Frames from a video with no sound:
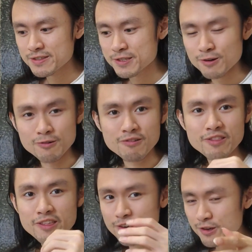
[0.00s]
So
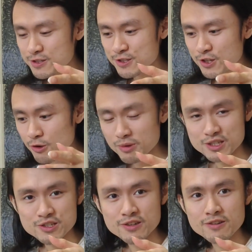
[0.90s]
thank you so
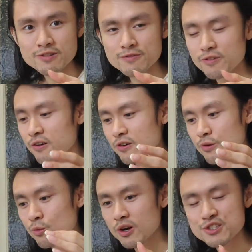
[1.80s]
much
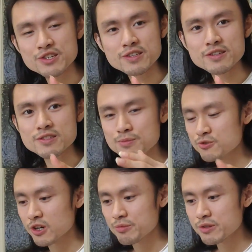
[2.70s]
for watching and
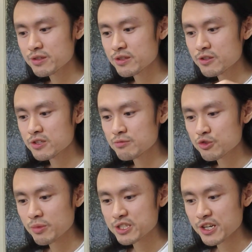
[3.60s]
subscribing to
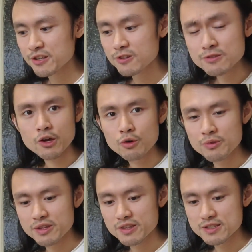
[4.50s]
my channel. I
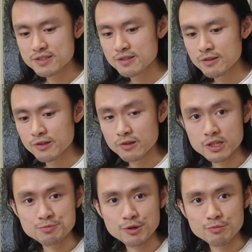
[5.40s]
hope that this little
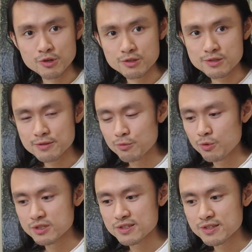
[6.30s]
experiment
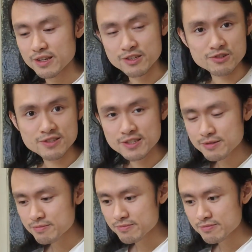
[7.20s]
was
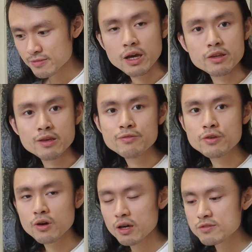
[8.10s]
interesting. And
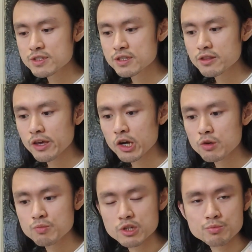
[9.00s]
if you haven't seen the
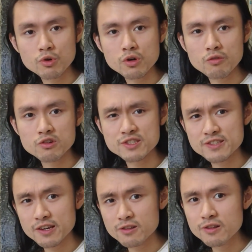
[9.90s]
AeroPress PourOver
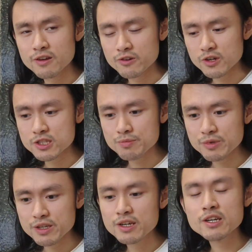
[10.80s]
style
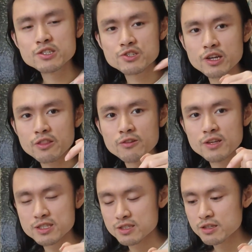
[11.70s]
recipe, check the
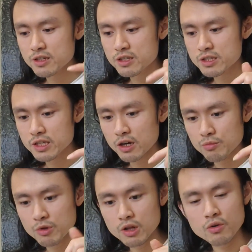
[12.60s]
links
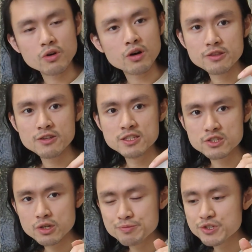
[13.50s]
down below in the
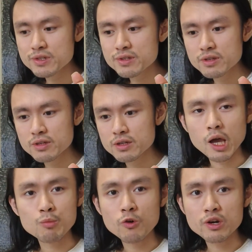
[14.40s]
description.
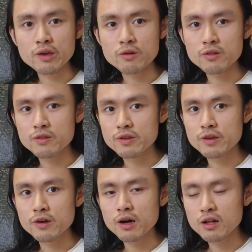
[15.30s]
I'm working on
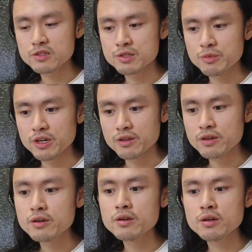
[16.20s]
the ultimate
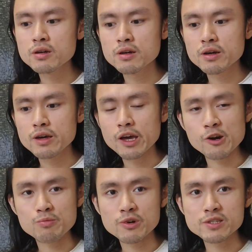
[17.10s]

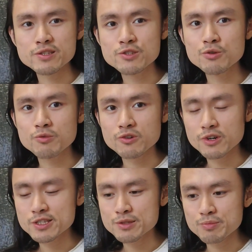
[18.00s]
AeroPress soup
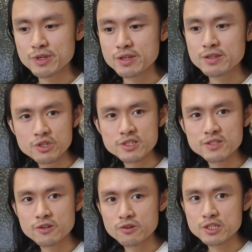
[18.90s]
recipe, which
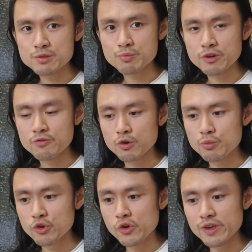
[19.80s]
is the recipe for
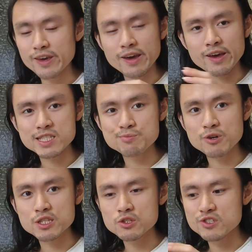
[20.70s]
brewing
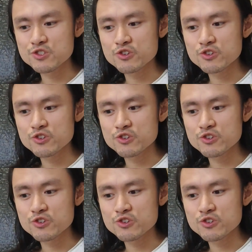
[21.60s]
espresso